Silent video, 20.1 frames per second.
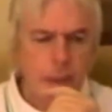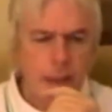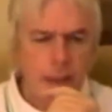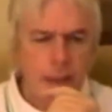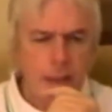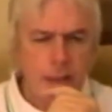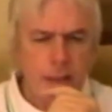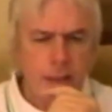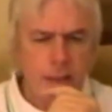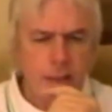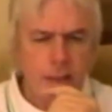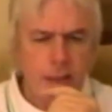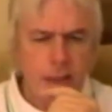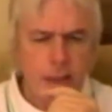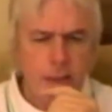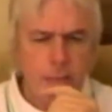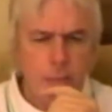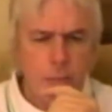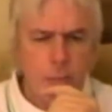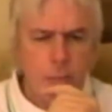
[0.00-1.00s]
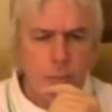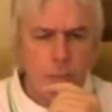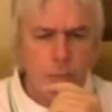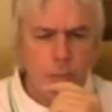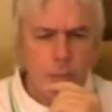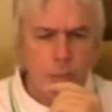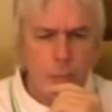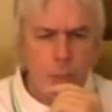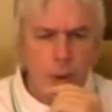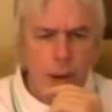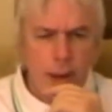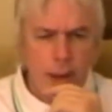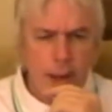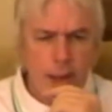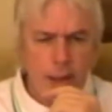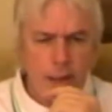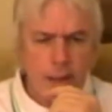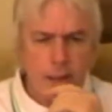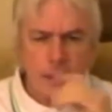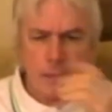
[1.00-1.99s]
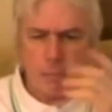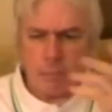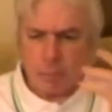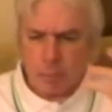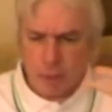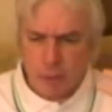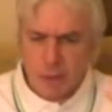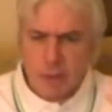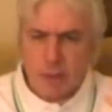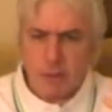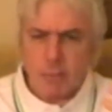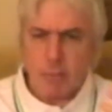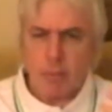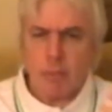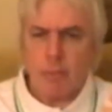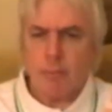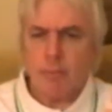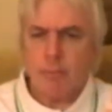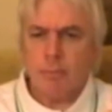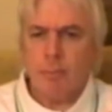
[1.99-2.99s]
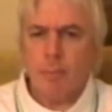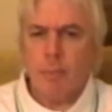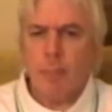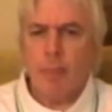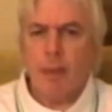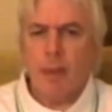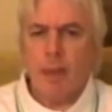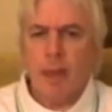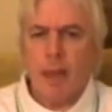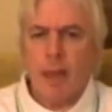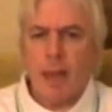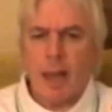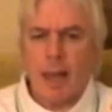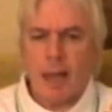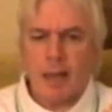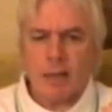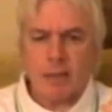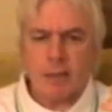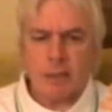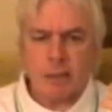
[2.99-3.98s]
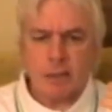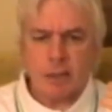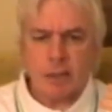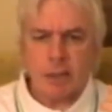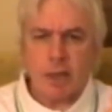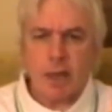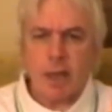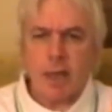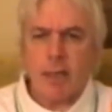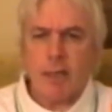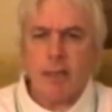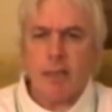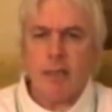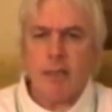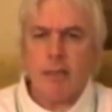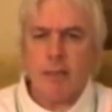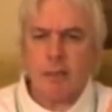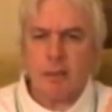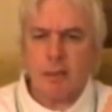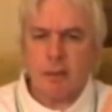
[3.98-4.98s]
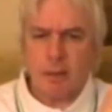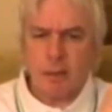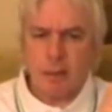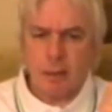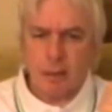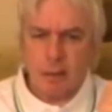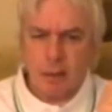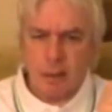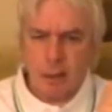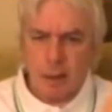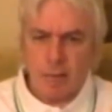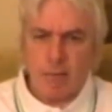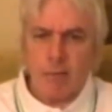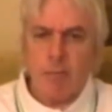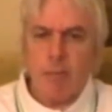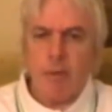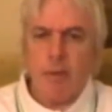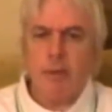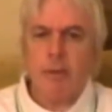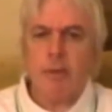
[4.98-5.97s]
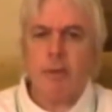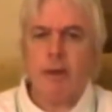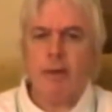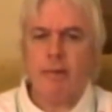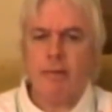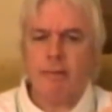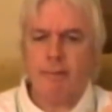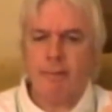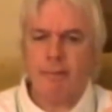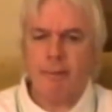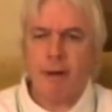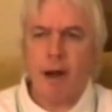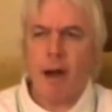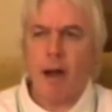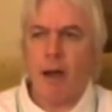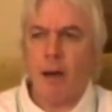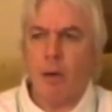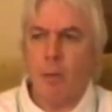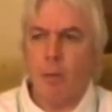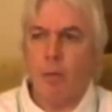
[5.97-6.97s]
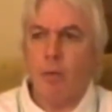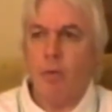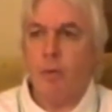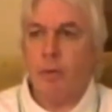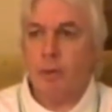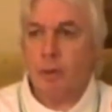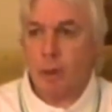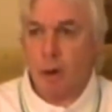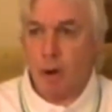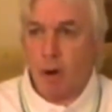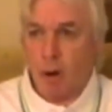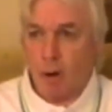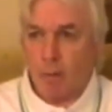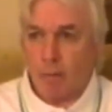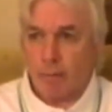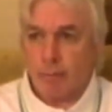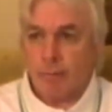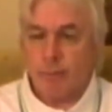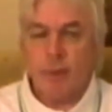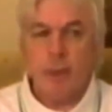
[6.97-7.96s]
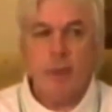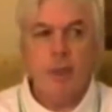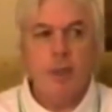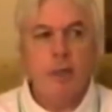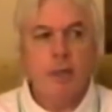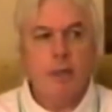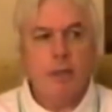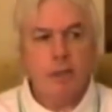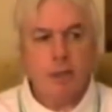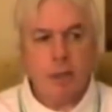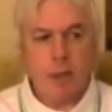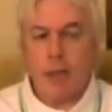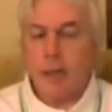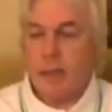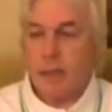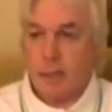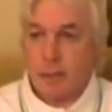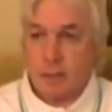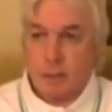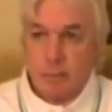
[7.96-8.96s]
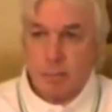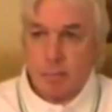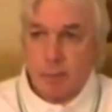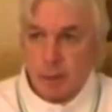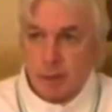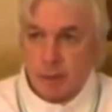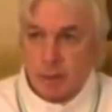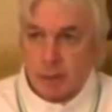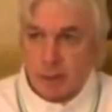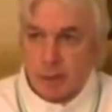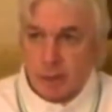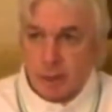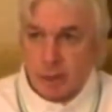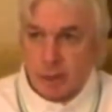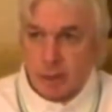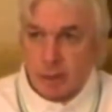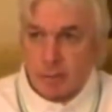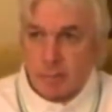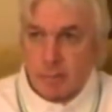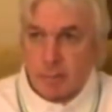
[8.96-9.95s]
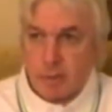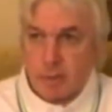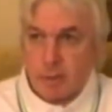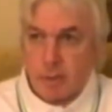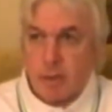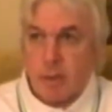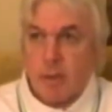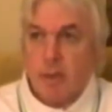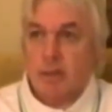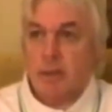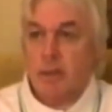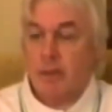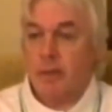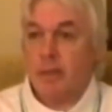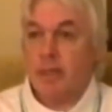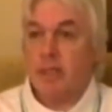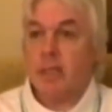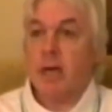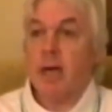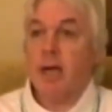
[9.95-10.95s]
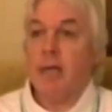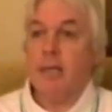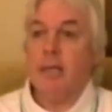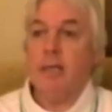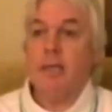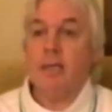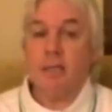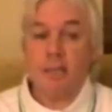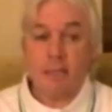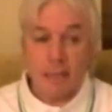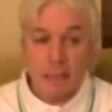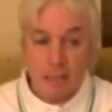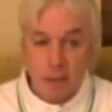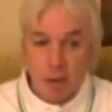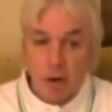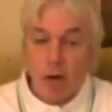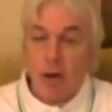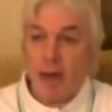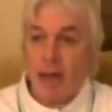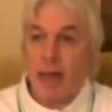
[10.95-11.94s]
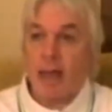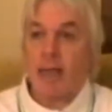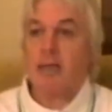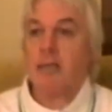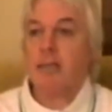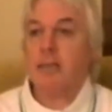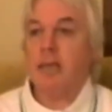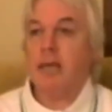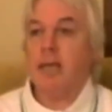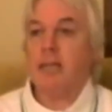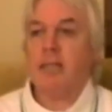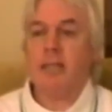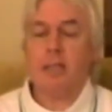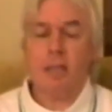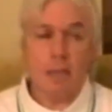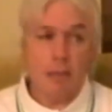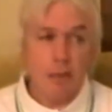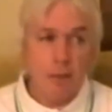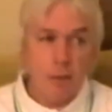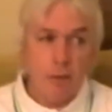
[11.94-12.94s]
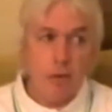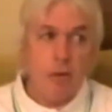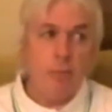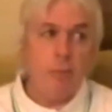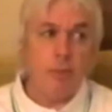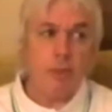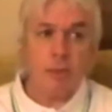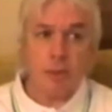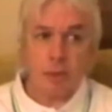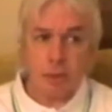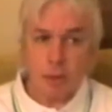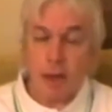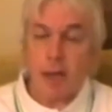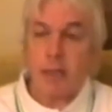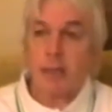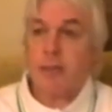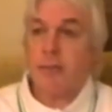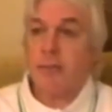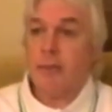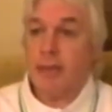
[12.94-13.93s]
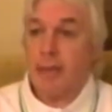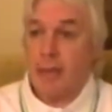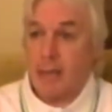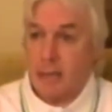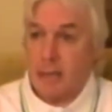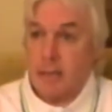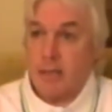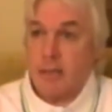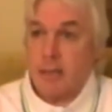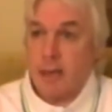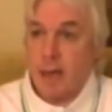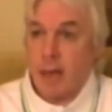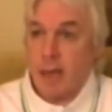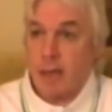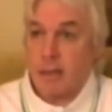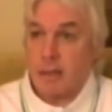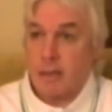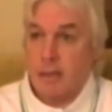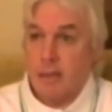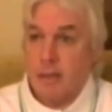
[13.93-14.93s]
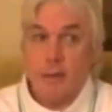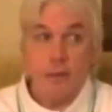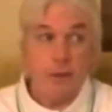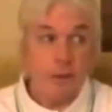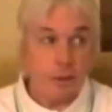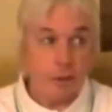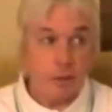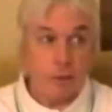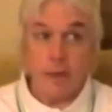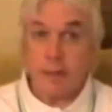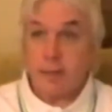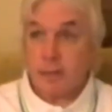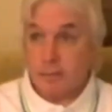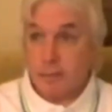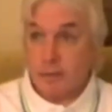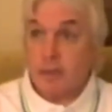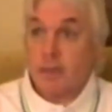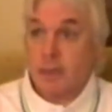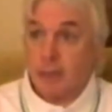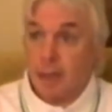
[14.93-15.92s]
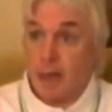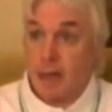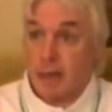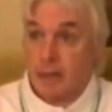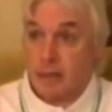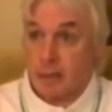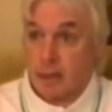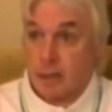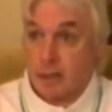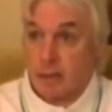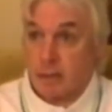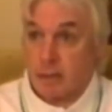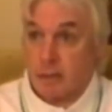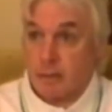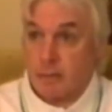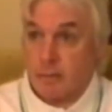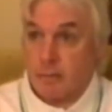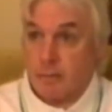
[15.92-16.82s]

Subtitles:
In the same way, in principle, as the Chinese government firewalls off Chinese computer systems, so the Chinese cannot access enormous tracts of the internet that the rest of us can access.